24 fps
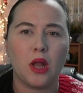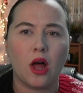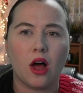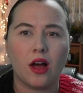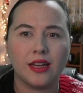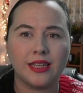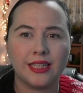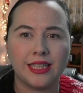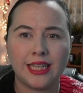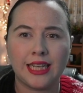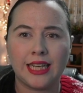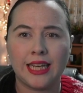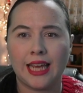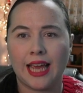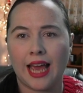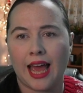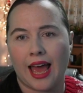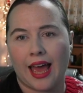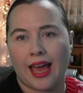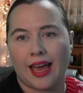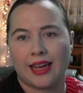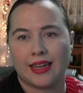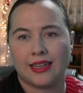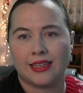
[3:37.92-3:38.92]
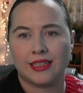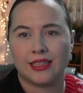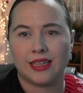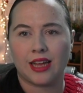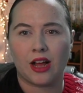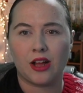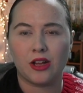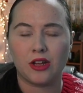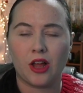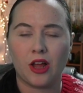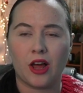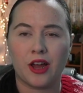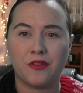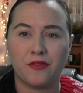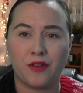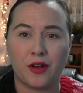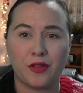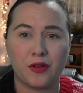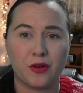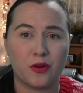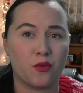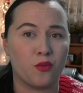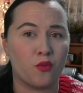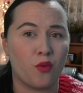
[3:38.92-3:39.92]
Blondie and a lot of
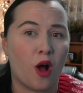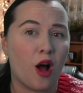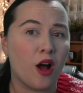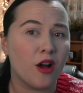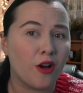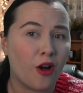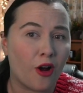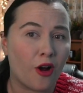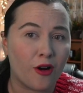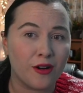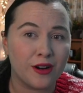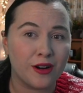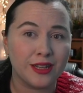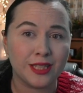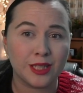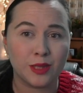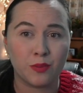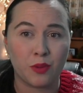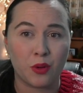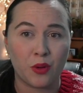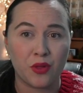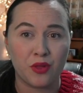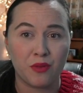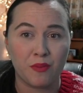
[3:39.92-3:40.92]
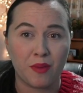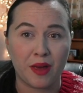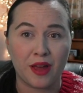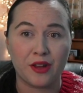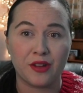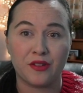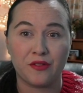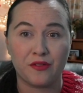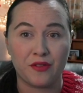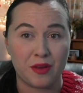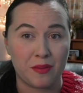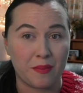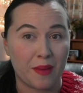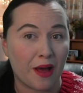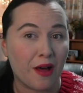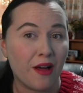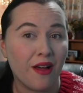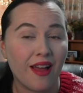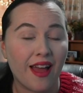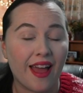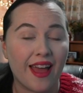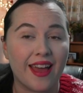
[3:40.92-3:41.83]
other rock artists, both male and female.